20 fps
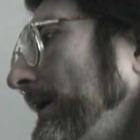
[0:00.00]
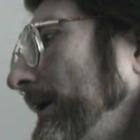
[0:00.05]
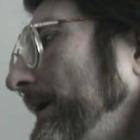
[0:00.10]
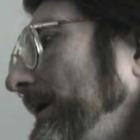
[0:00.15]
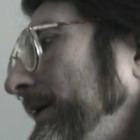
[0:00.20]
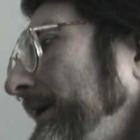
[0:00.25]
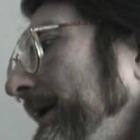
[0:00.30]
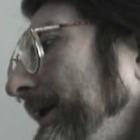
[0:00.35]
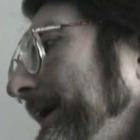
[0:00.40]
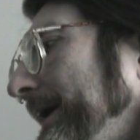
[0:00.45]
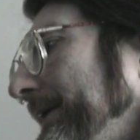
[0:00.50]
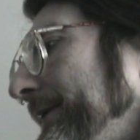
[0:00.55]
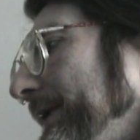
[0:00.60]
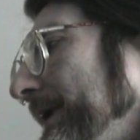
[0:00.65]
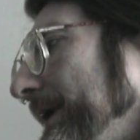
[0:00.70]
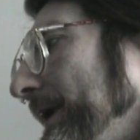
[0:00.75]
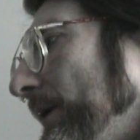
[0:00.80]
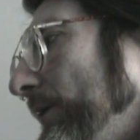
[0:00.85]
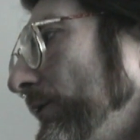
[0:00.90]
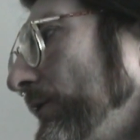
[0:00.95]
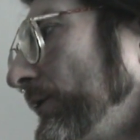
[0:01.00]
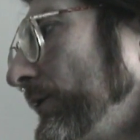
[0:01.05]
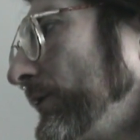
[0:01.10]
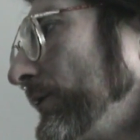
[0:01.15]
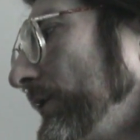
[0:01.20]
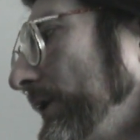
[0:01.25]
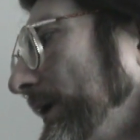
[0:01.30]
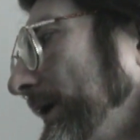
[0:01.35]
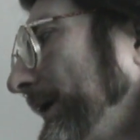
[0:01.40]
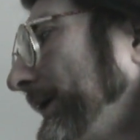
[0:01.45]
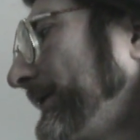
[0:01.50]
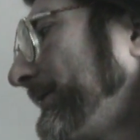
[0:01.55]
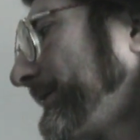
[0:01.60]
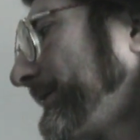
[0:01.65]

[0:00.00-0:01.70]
If you don't want to